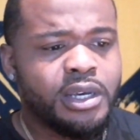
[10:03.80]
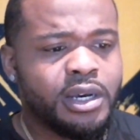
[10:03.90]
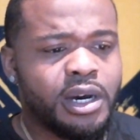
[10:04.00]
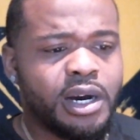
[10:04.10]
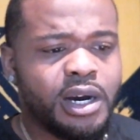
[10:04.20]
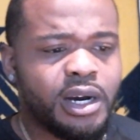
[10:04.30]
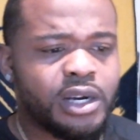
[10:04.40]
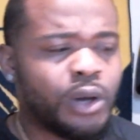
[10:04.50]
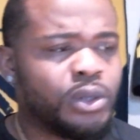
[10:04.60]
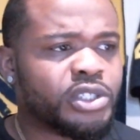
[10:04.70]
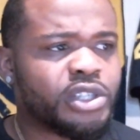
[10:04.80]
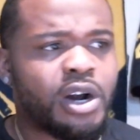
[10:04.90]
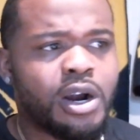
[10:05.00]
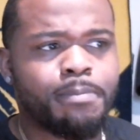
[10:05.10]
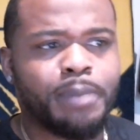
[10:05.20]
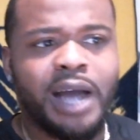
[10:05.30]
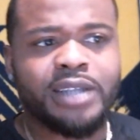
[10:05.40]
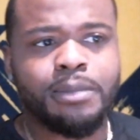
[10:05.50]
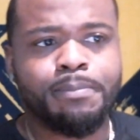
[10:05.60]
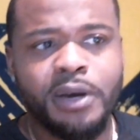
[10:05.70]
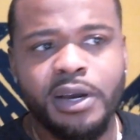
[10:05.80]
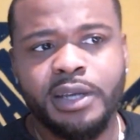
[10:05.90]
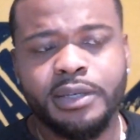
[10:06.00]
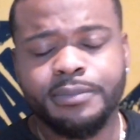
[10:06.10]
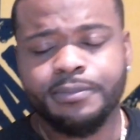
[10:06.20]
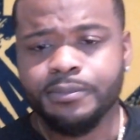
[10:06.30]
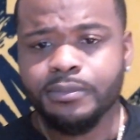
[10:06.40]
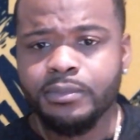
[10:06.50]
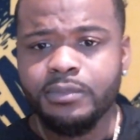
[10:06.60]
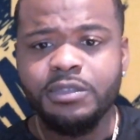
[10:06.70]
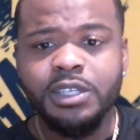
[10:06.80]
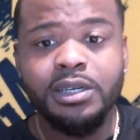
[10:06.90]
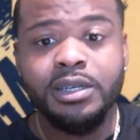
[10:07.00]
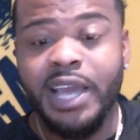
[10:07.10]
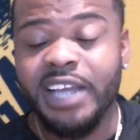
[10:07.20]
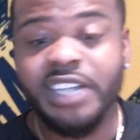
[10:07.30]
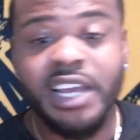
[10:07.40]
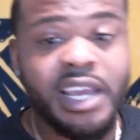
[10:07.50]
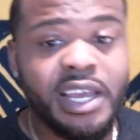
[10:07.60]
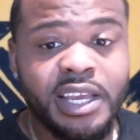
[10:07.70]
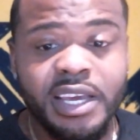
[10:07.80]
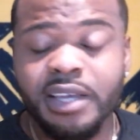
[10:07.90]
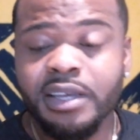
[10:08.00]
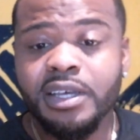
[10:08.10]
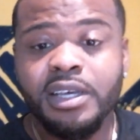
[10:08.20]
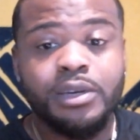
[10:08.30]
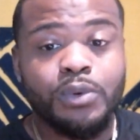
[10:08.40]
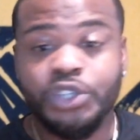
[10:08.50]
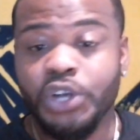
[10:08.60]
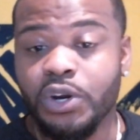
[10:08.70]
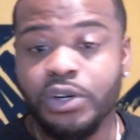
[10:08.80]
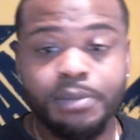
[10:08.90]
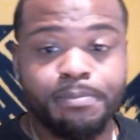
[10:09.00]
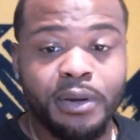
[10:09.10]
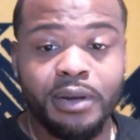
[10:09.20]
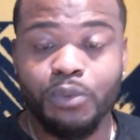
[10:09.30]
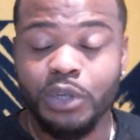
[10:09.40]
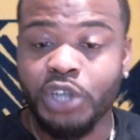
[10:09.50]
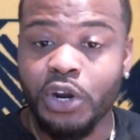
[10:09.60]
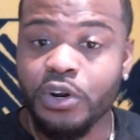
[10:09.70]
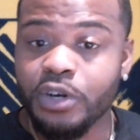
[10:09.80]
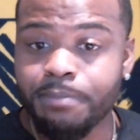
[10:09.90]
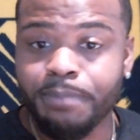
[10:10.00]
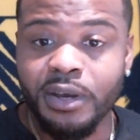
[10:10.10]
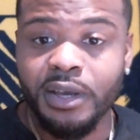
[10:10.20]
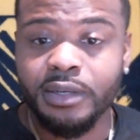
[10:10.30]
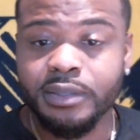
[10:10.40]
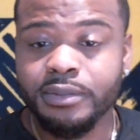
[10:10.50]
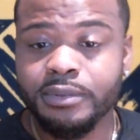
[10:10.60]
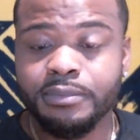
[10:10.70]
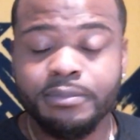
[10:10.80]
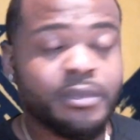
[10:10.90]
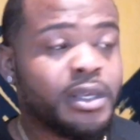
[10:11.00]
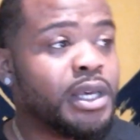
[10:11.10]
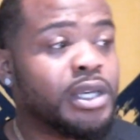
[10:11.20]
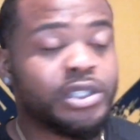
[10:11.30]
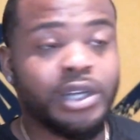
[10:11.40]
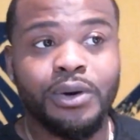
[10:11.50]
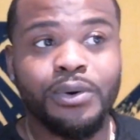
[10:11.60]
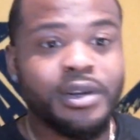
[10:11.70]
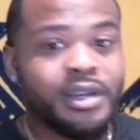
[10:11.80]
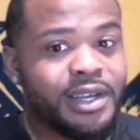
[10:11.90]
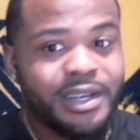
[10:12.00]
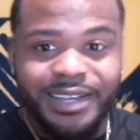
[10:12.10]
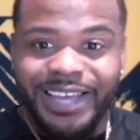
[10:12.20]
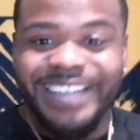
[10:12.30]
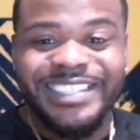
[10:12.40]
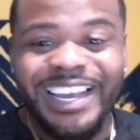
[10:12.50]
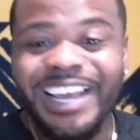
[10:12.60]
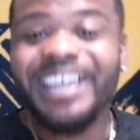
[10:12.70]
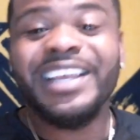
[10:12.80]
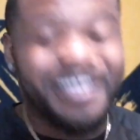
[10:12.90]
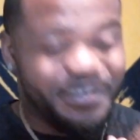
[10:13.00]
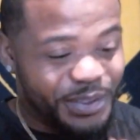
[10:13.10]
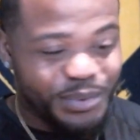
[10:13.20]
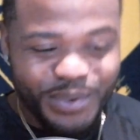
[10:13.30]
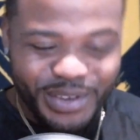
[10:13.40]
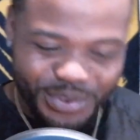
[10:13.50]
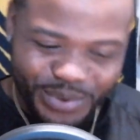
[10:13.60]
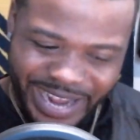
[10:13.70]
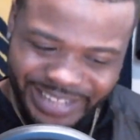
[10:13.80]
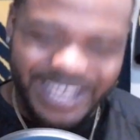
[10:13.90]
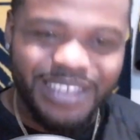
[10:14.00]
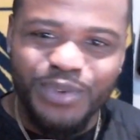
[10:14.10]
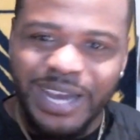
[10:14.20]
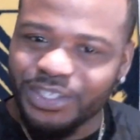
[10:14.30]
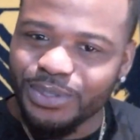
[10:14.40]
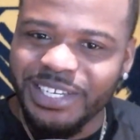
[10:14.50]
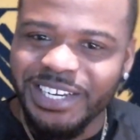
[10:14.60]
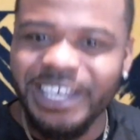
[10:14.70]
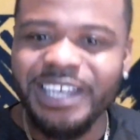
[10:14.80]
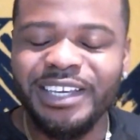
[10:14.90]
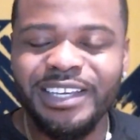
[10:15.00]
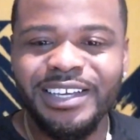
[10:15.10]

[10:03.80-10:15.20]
Kolasar blocked a punt. AJ Henning returned a punt. So AJ Henning, you got that. You got your TD.